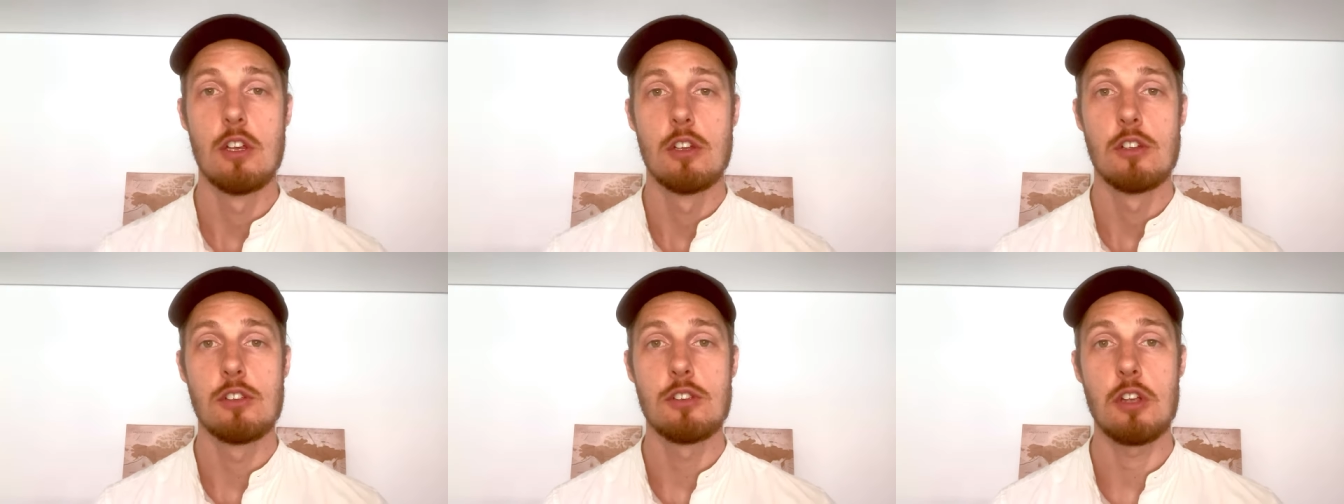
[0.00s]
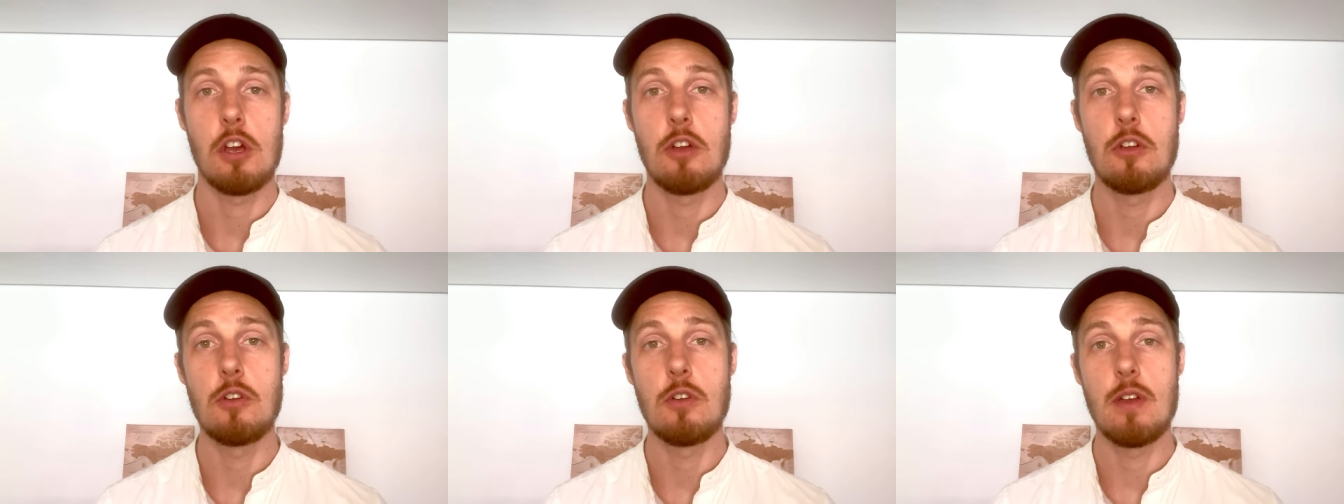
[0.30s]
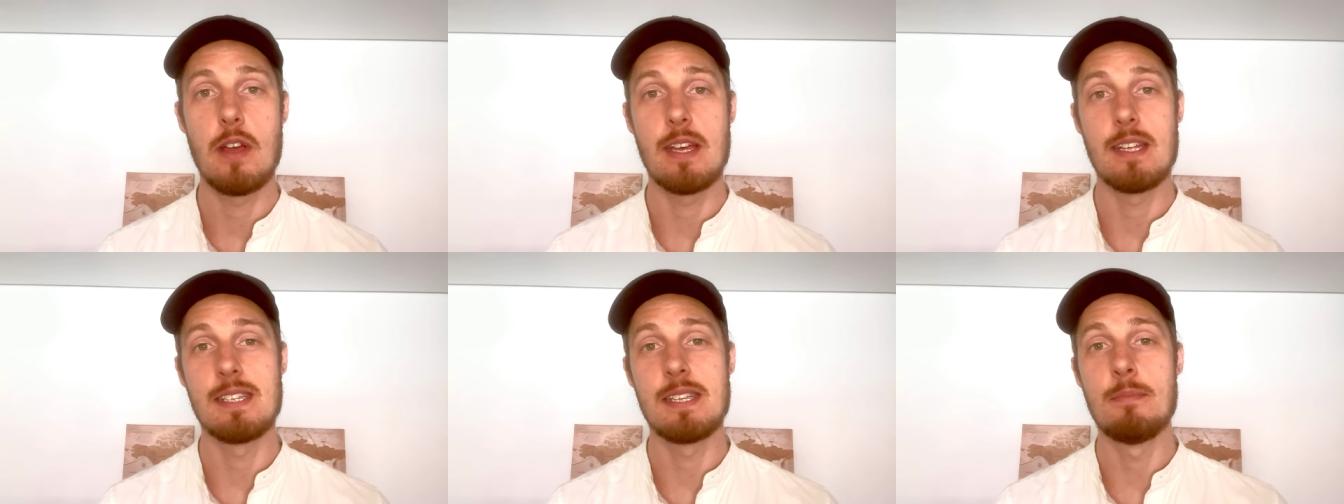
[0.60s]
So
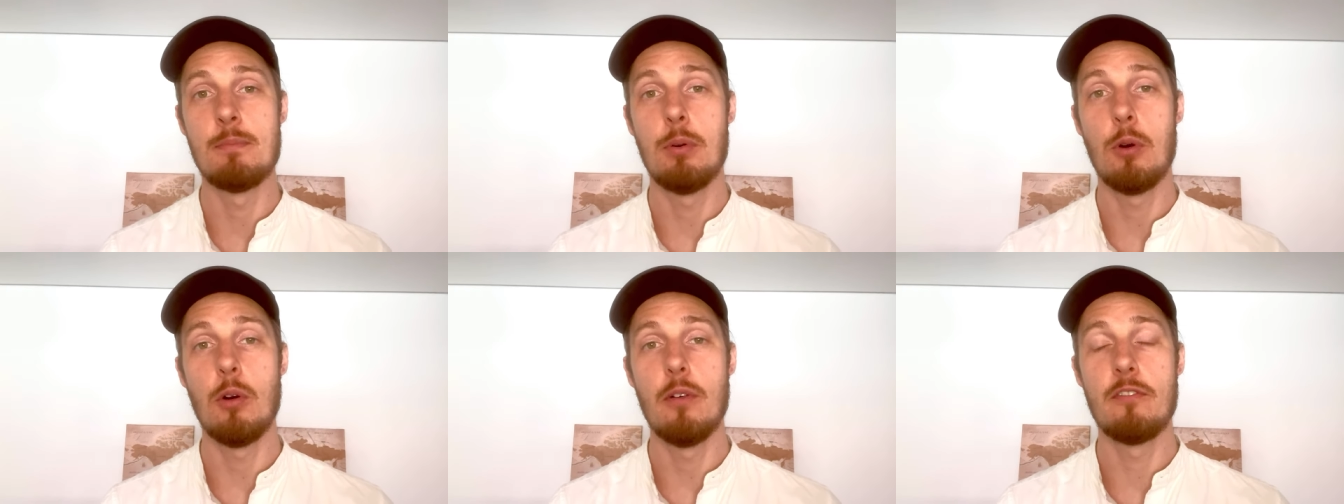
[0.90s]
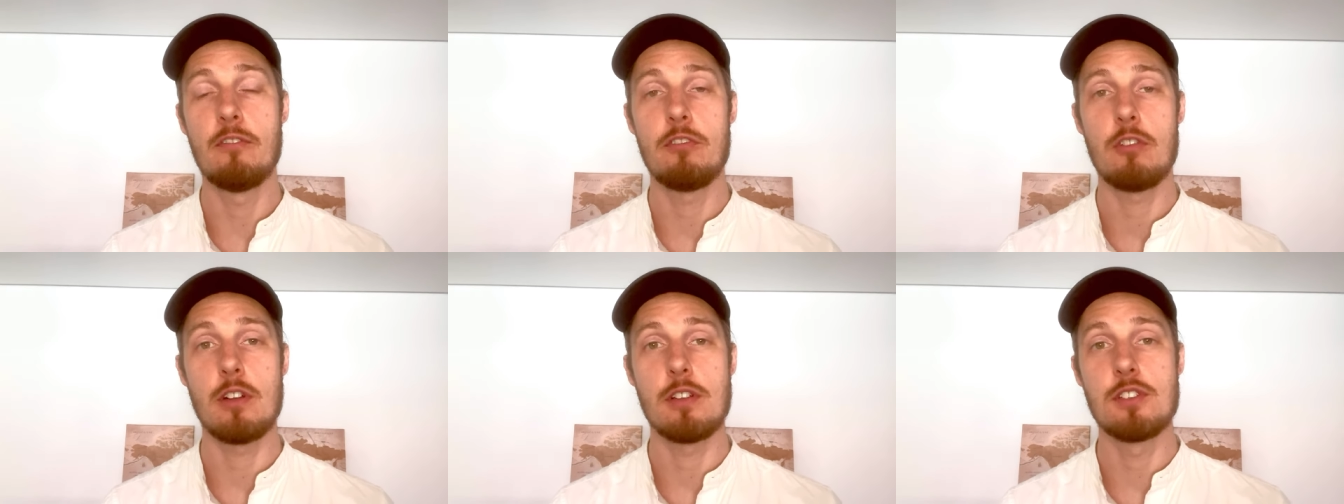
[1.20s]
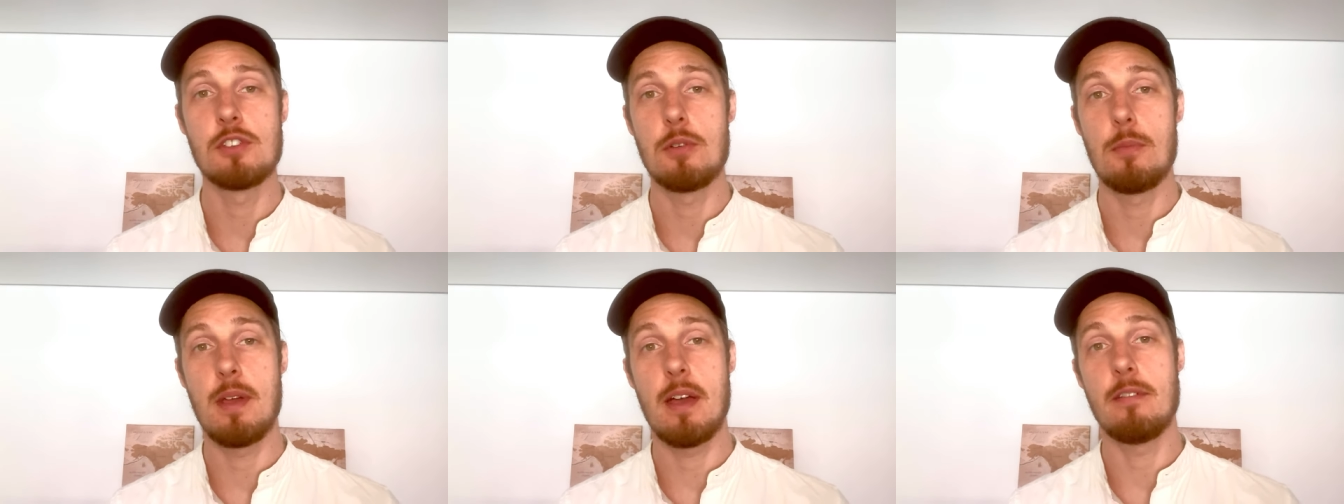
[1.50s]
it's important for
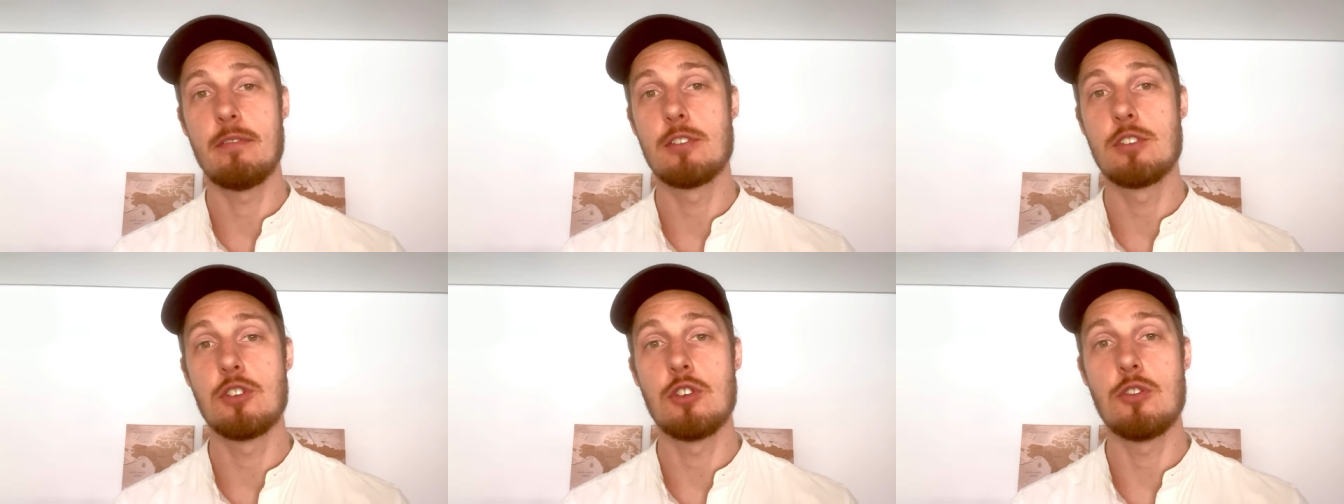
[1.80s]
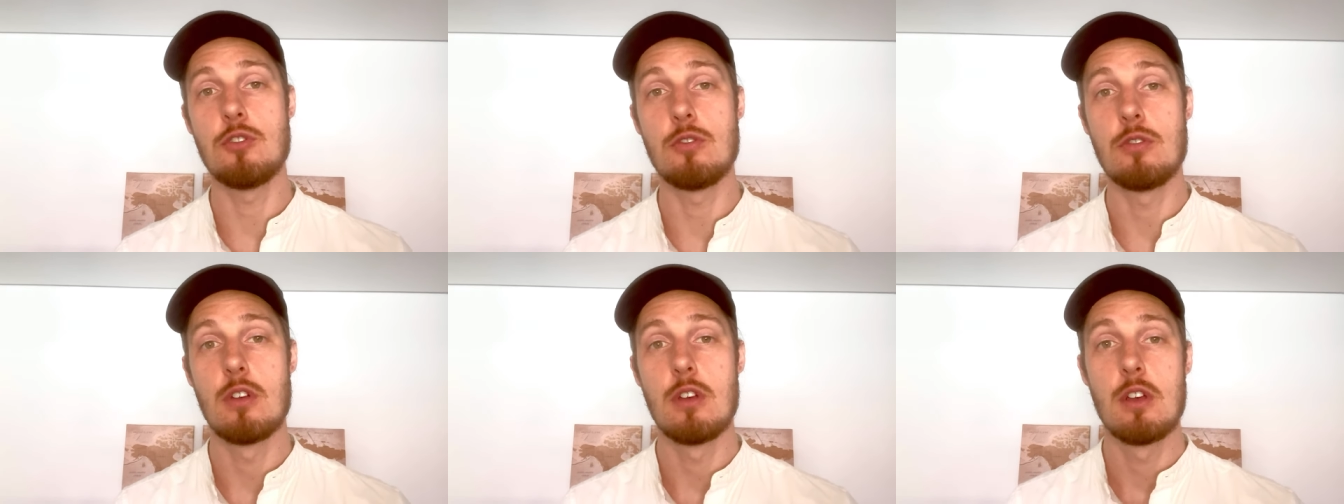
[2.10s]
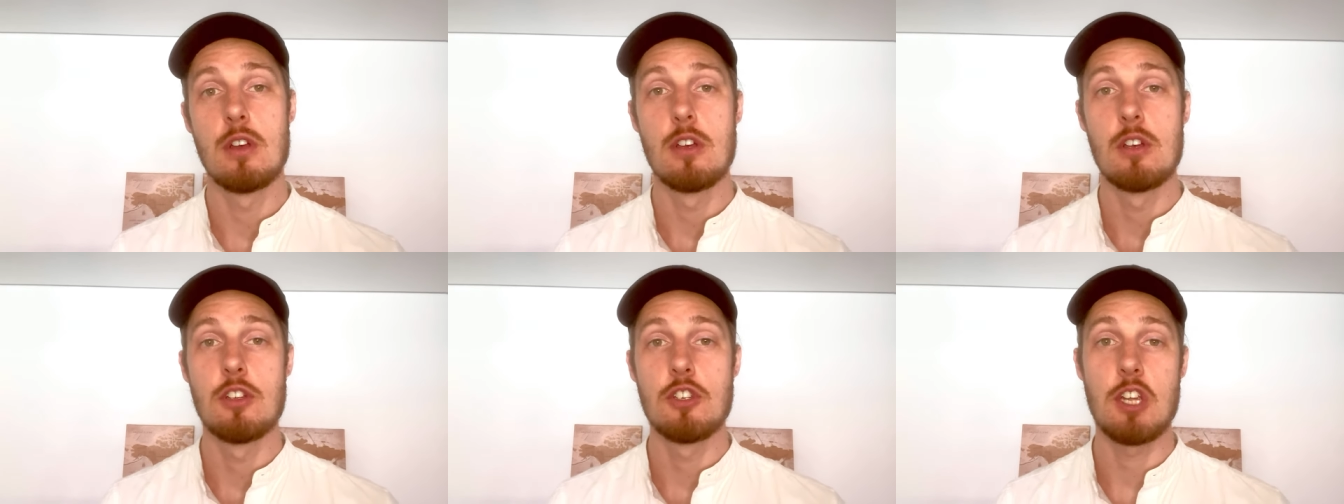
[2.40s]
us to be able to
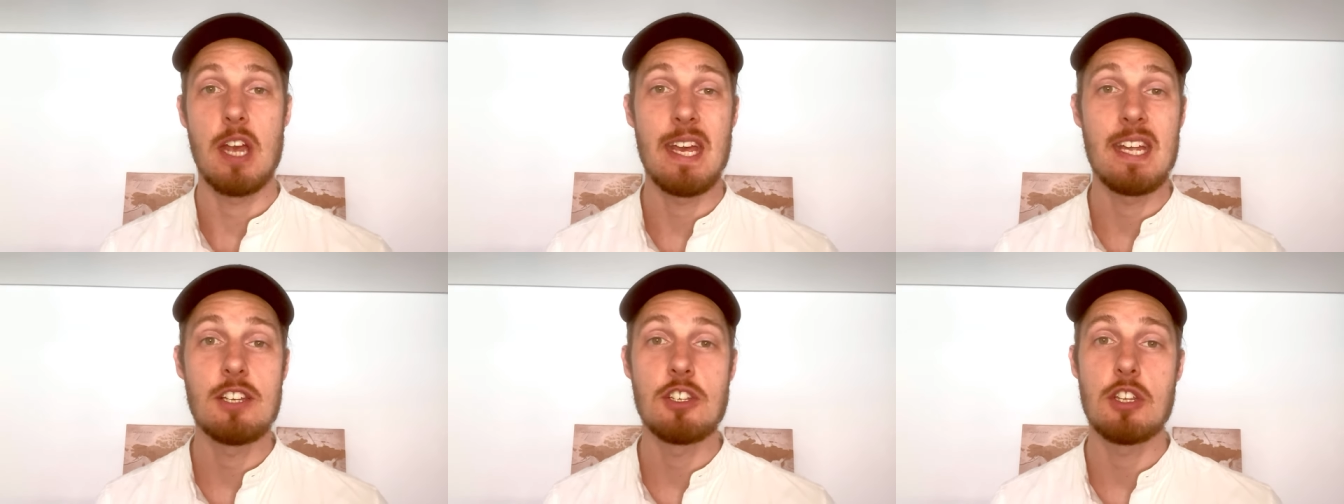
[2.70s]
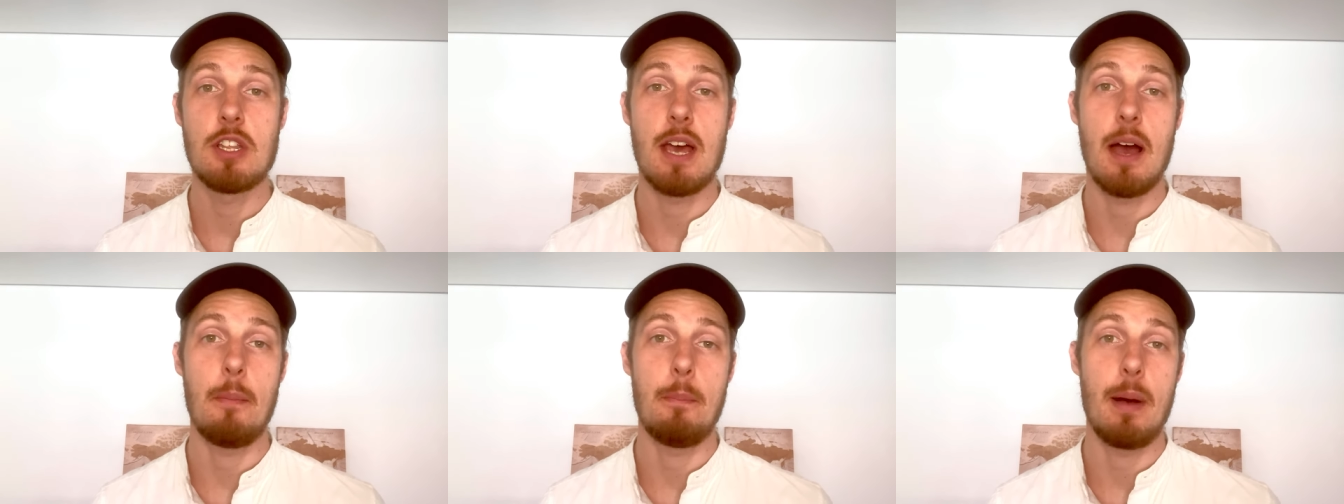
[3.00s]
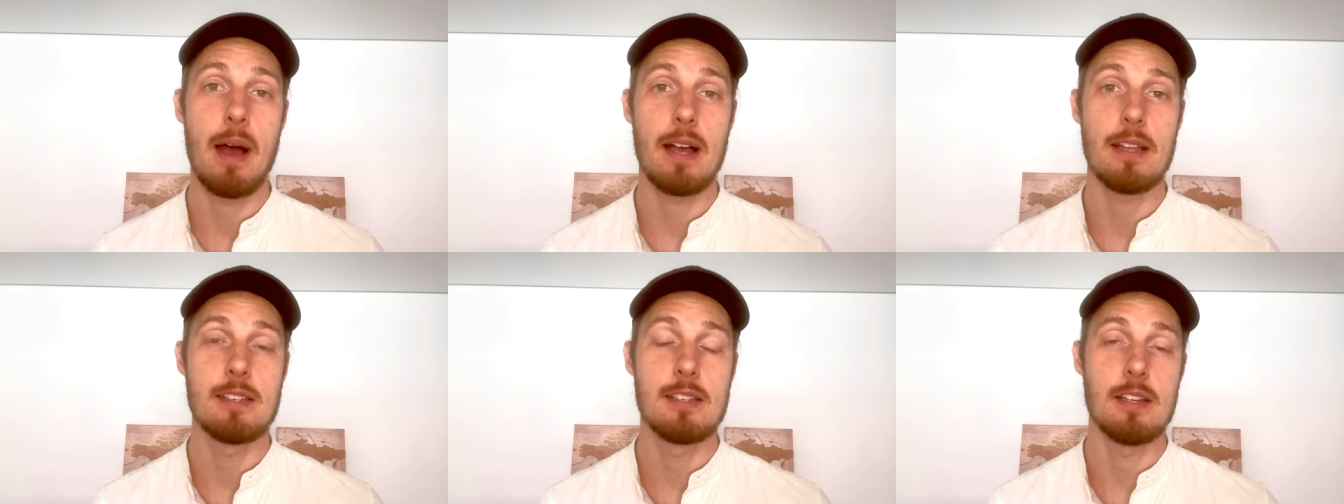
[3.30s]
change that
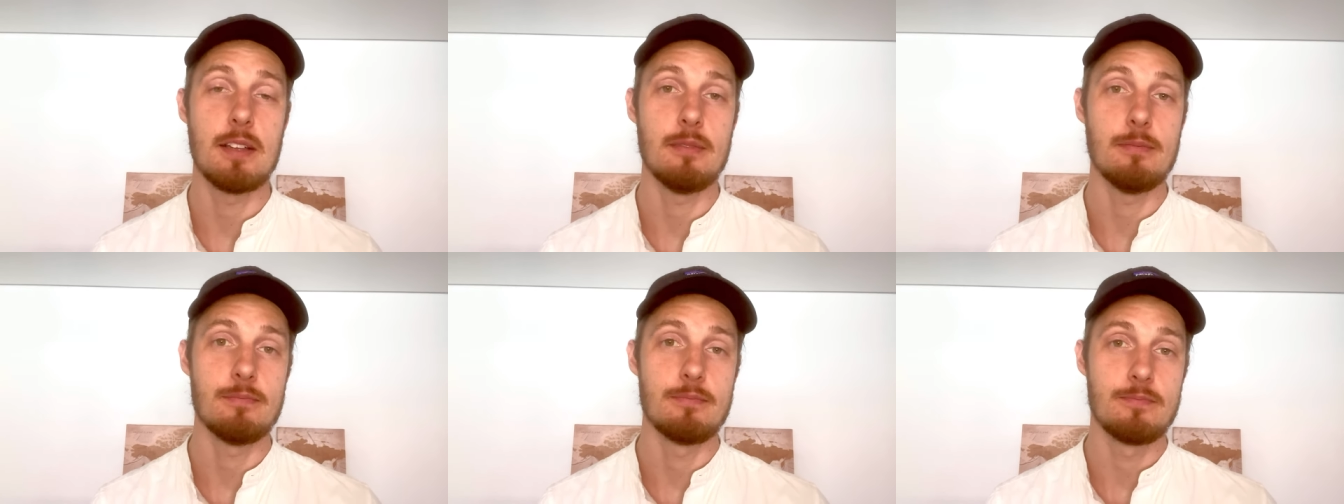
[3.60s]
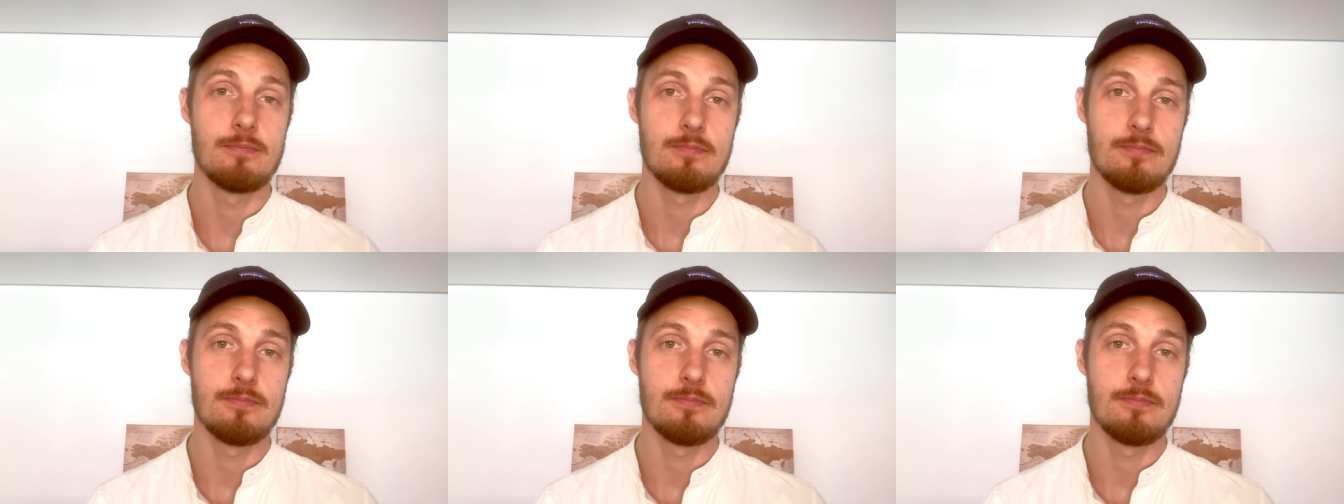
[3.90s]
pattern